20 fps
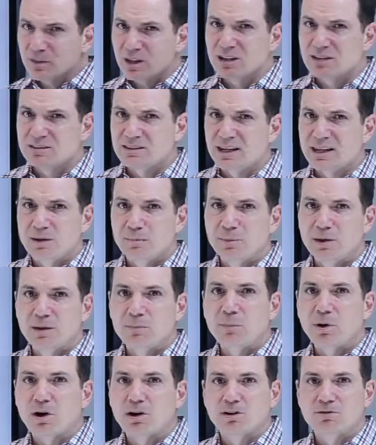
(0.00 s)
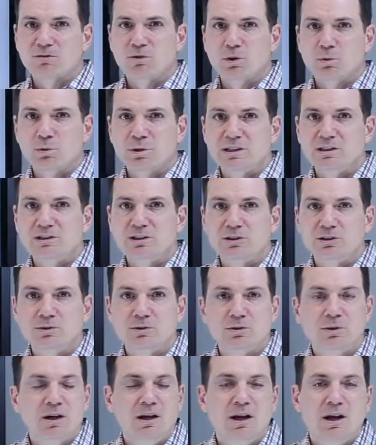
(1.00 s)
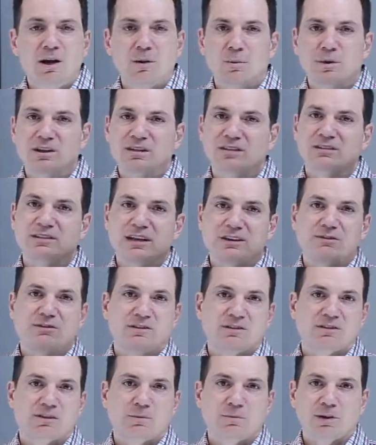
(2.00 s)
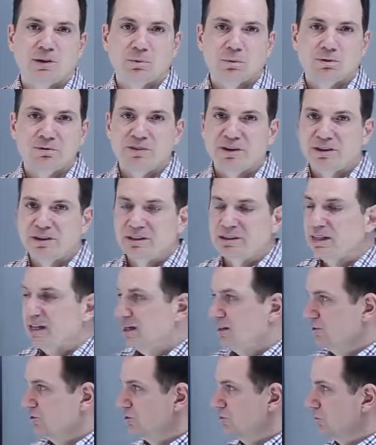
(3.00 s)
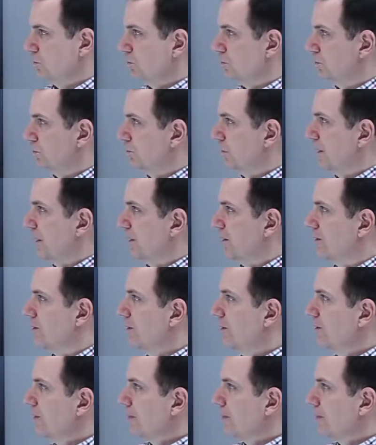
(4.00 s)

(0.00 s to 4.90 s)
It's not a big part of what we do, but it's definitely something we're very knowledgeable about.